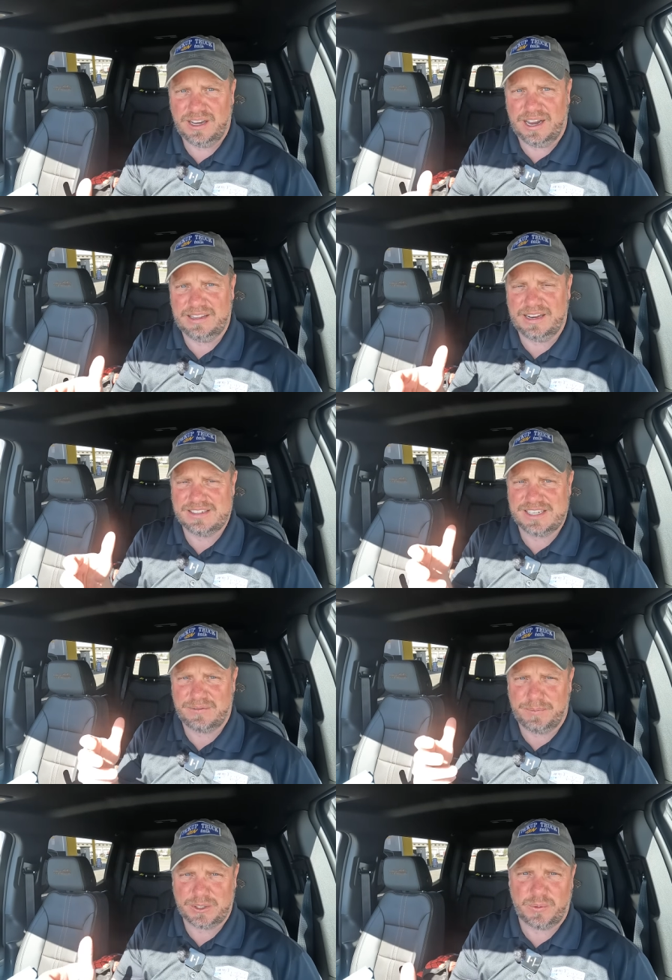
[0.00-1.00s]
I let it
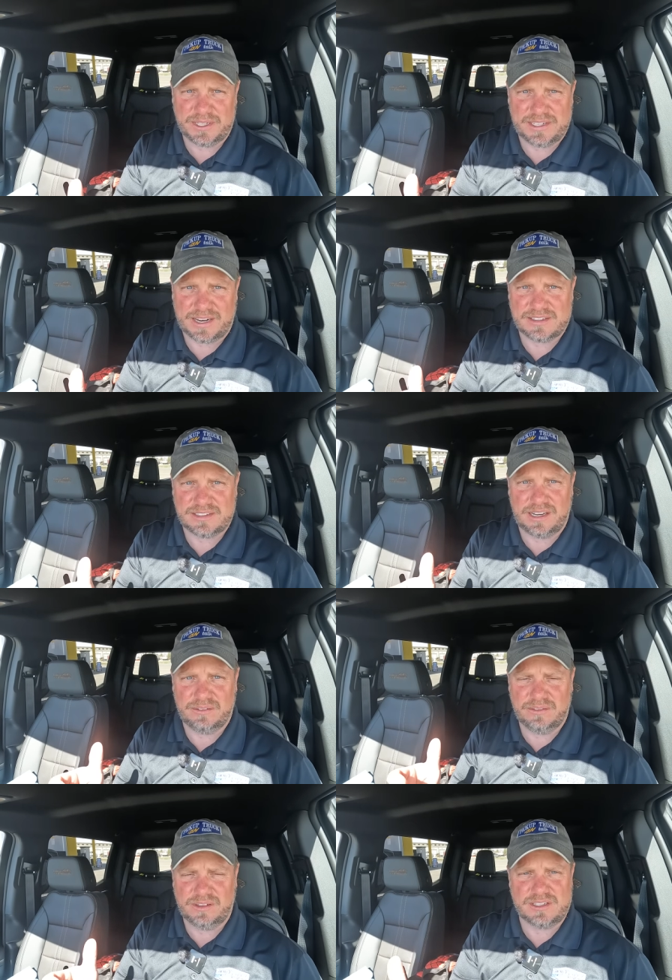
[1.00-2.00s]
set for about 20 seconds,
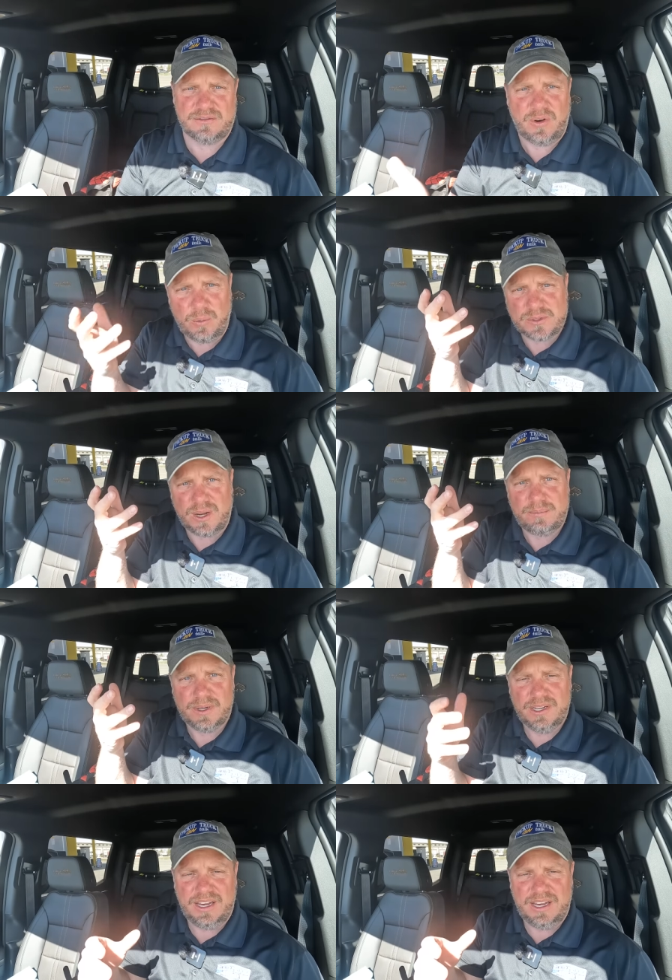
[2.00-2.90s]
because it foams up.